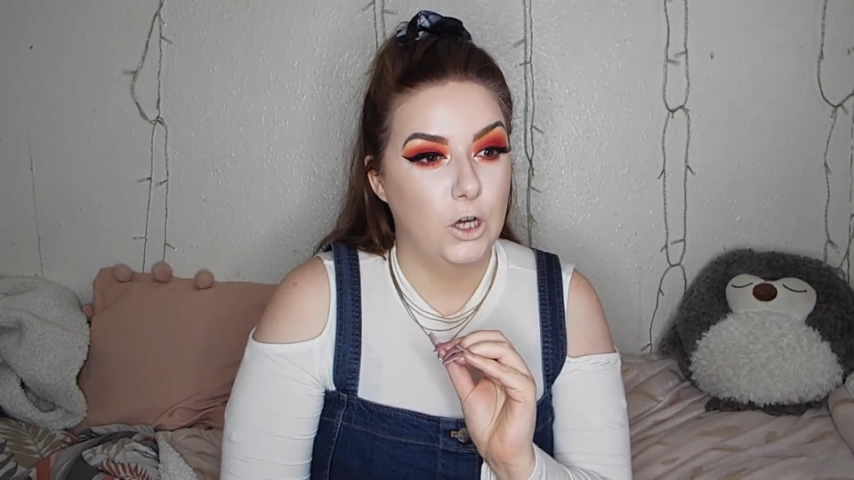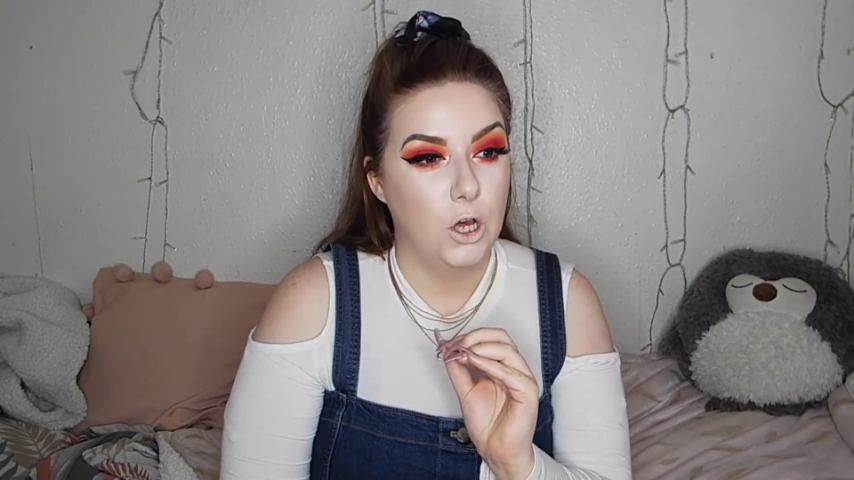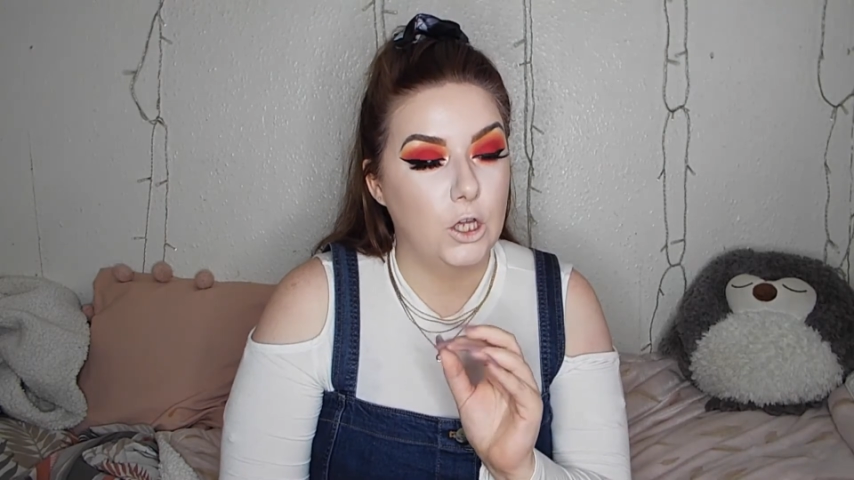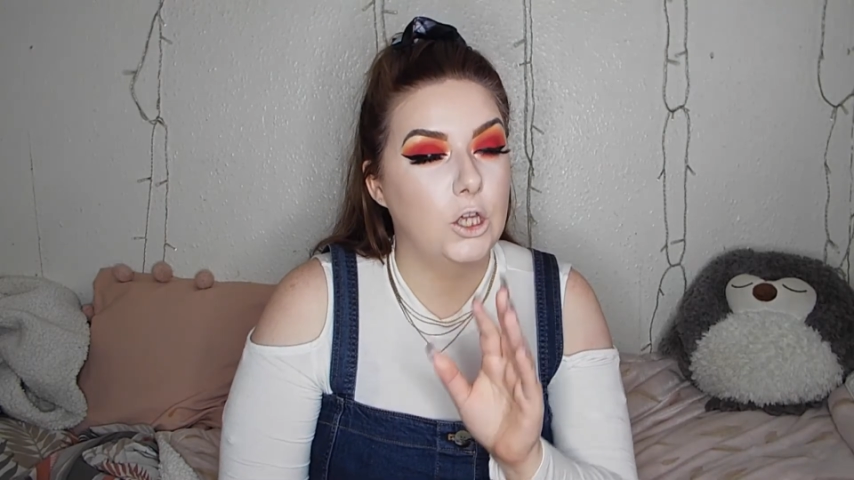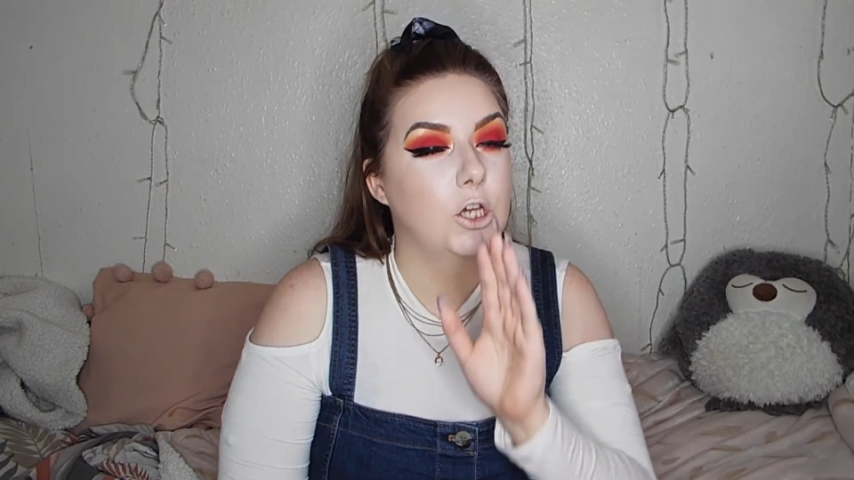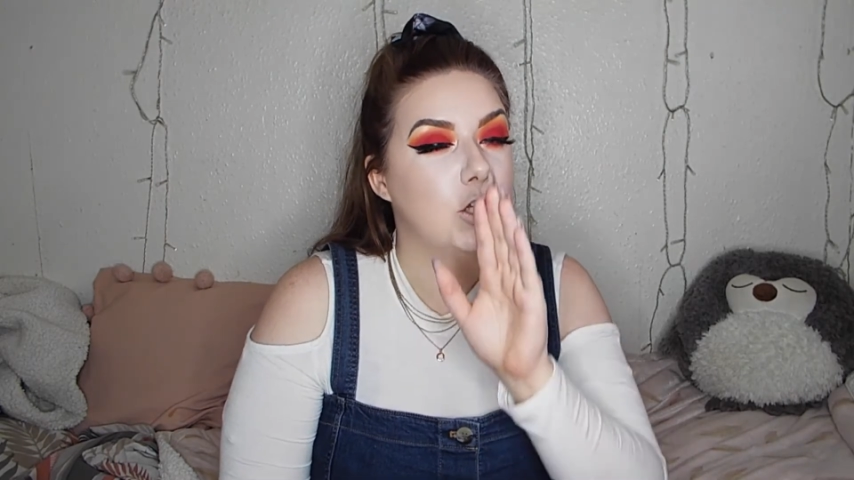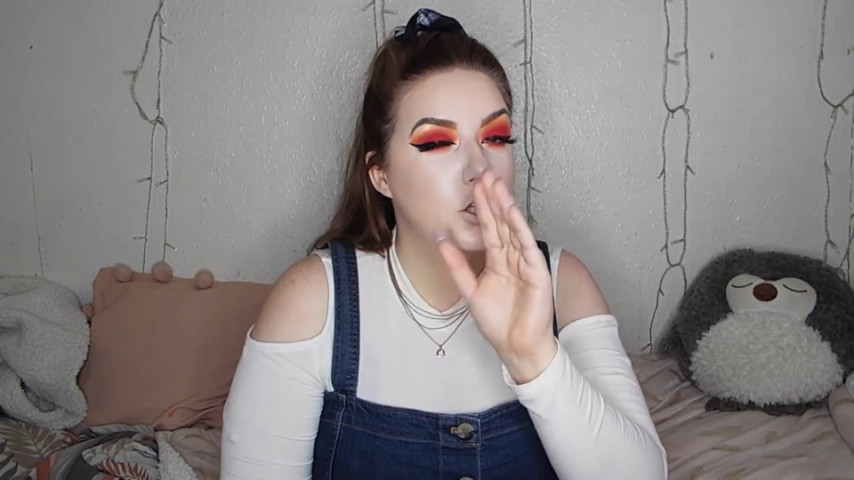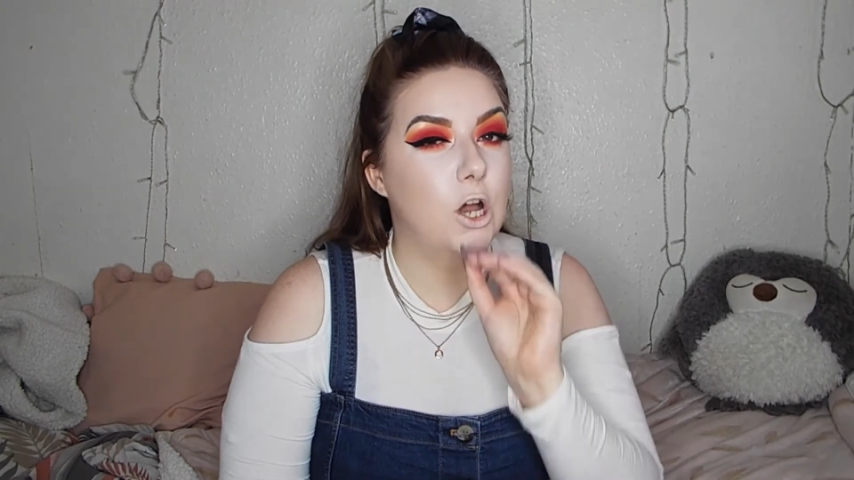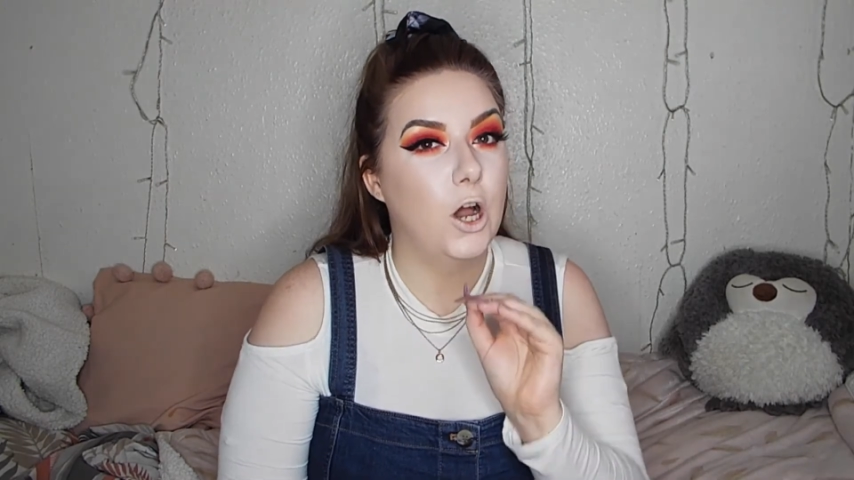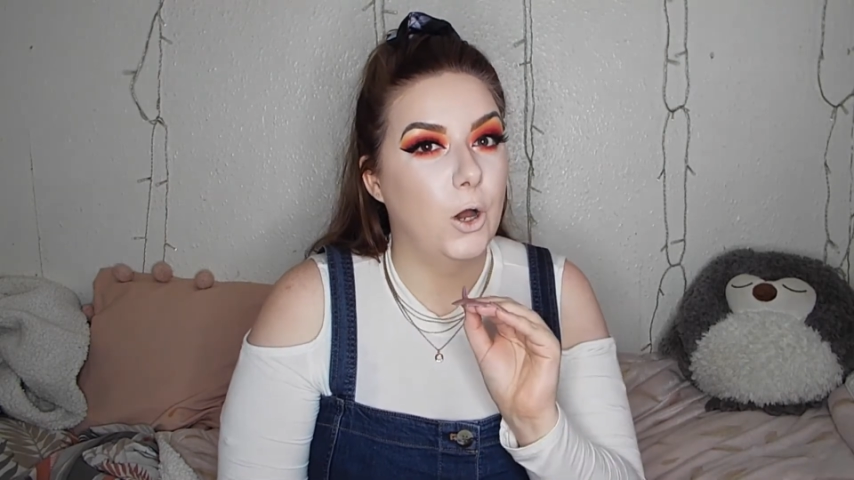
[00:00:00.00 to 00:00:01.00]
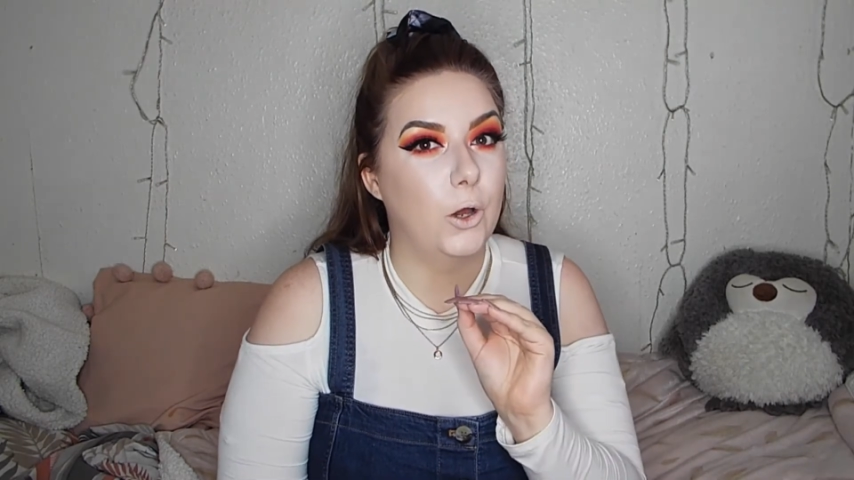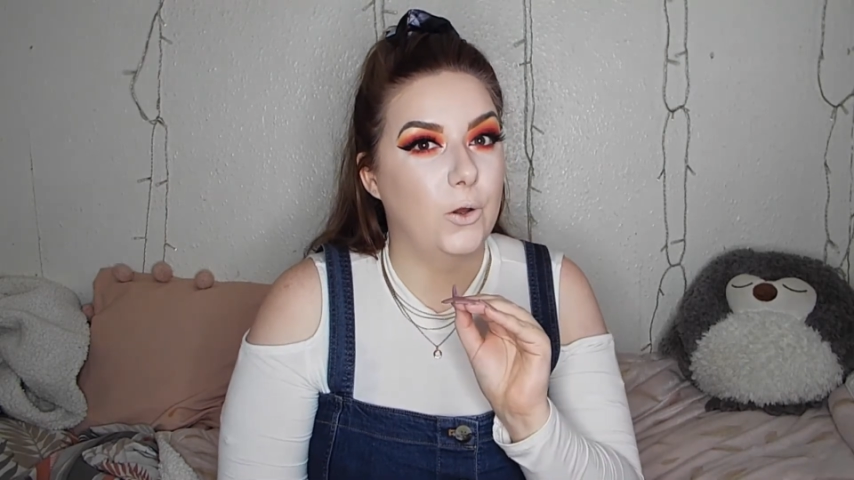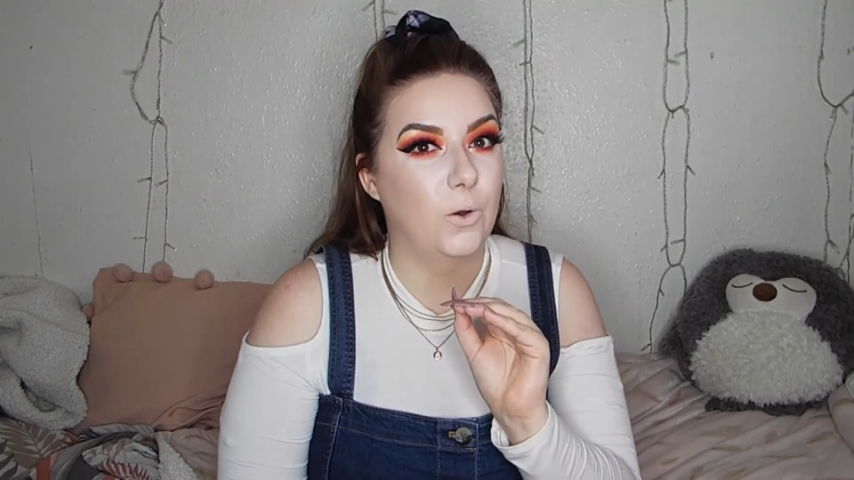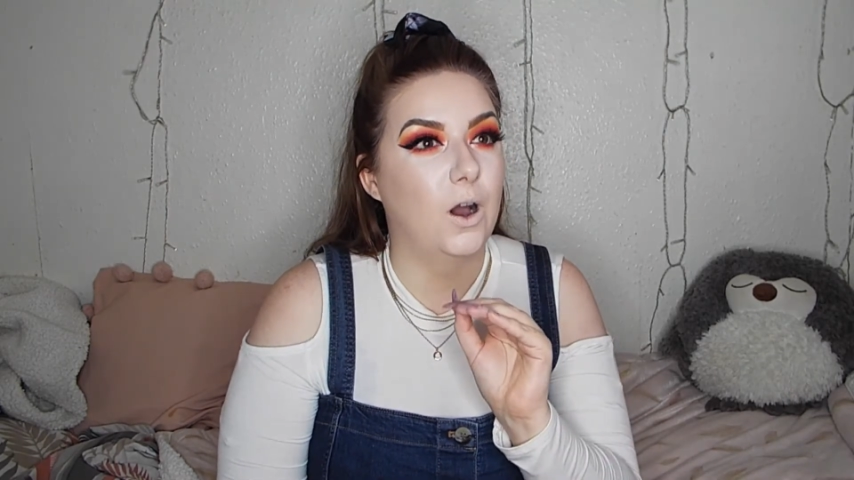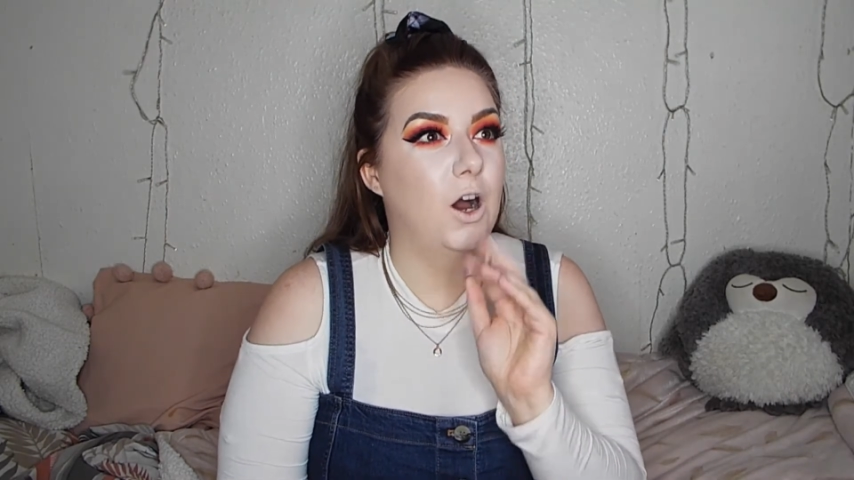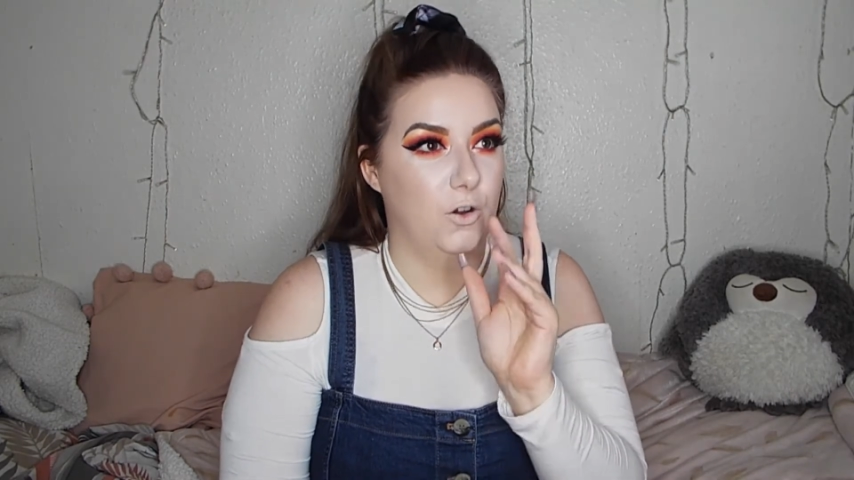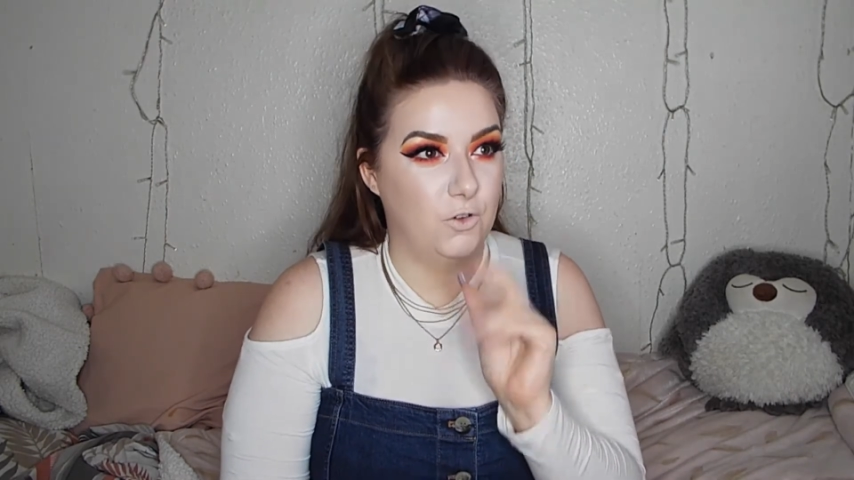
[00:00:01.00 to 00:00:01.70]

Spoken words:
you know I've